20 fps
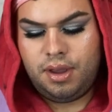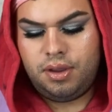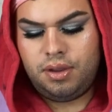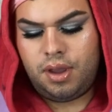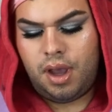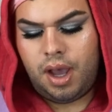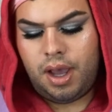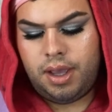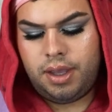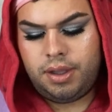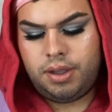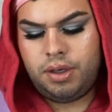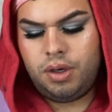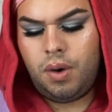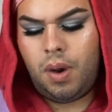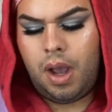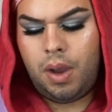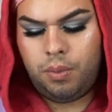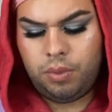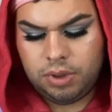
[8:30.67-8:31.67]

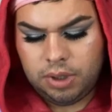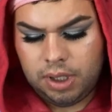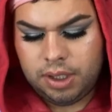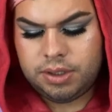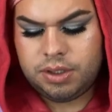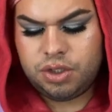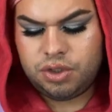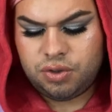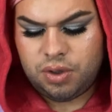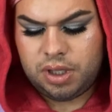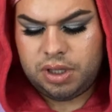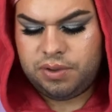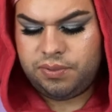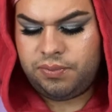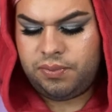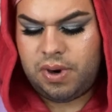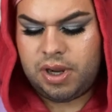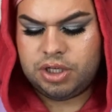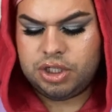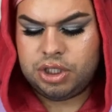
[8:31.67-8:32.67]
I would like to try the
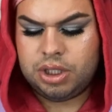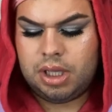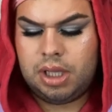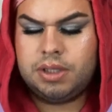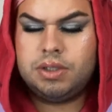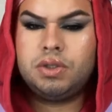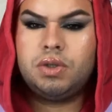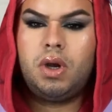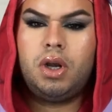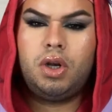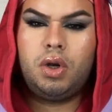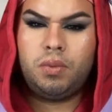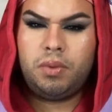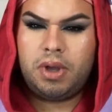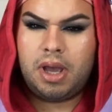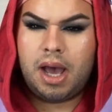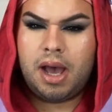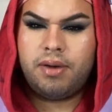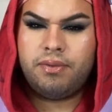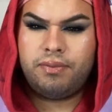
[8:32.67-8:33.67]
fresh cleanser. I know we
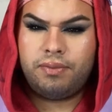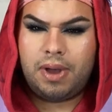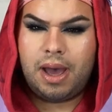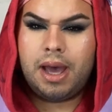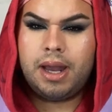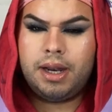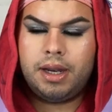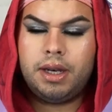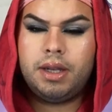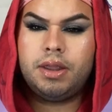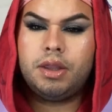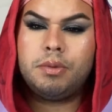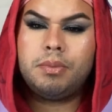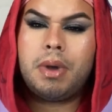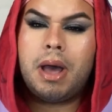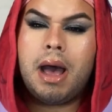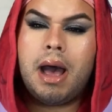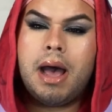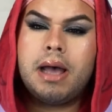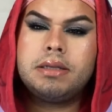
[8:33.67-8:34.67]
have had it in the past.